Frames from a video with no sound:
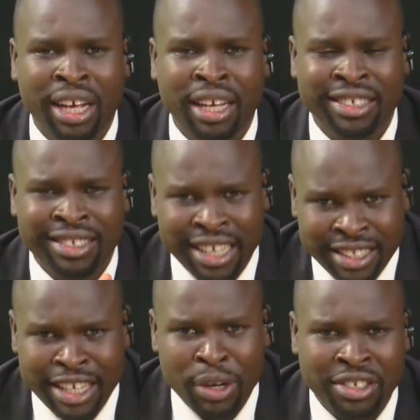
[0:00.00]

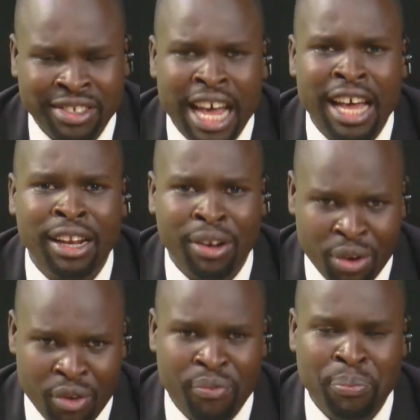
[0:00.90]
certain style
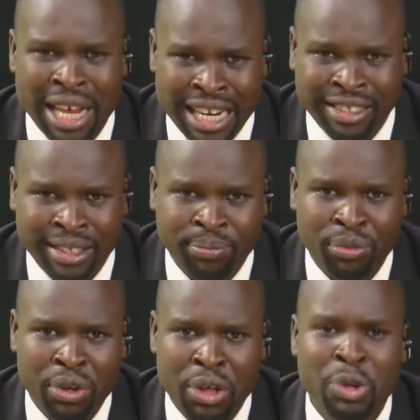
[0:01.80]
of parenting,
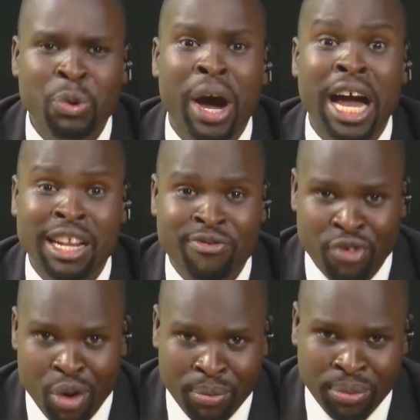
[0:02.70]
you are
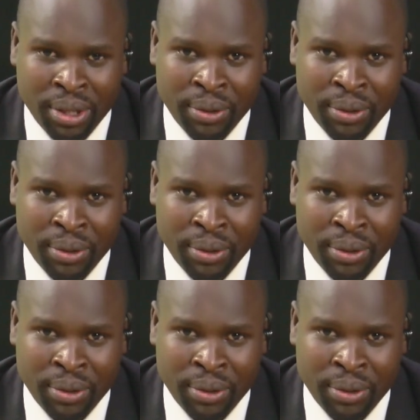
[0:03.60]
informed.